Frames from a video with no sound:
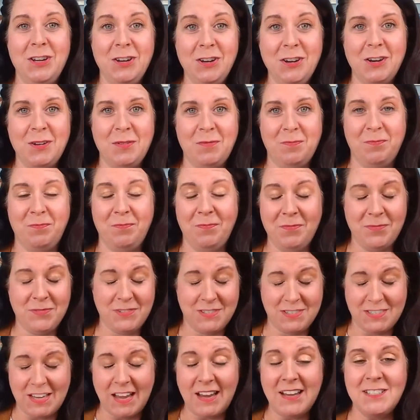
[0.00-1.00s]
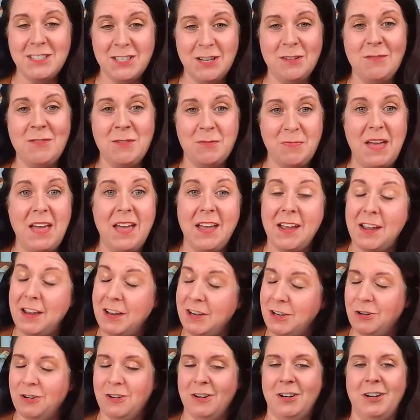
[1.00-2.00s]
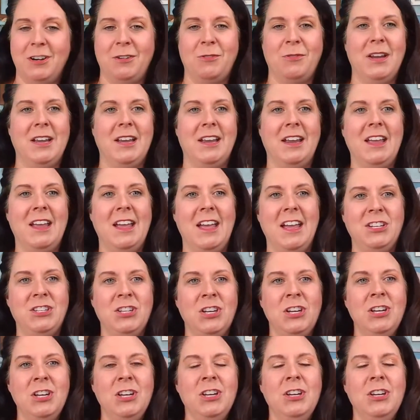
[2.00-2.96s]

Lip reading: to say something back and you're going to re-engage.